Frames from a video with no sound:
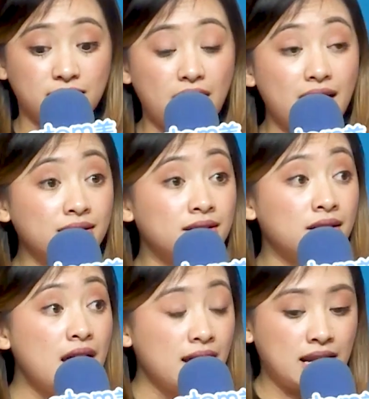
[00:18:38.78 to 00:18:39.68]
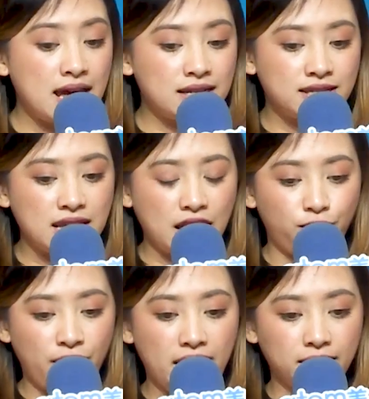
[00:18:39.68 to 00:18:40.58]
the cleansing
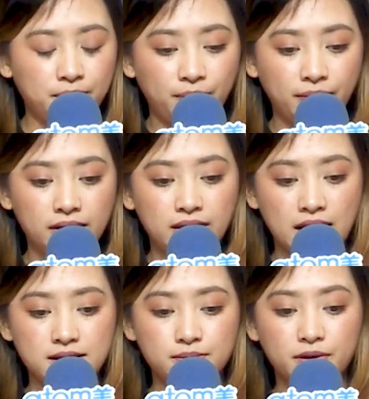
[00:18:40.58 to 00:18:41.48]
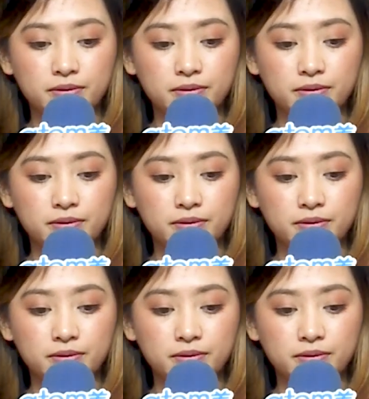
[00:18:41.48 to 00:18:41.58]
effect. Next.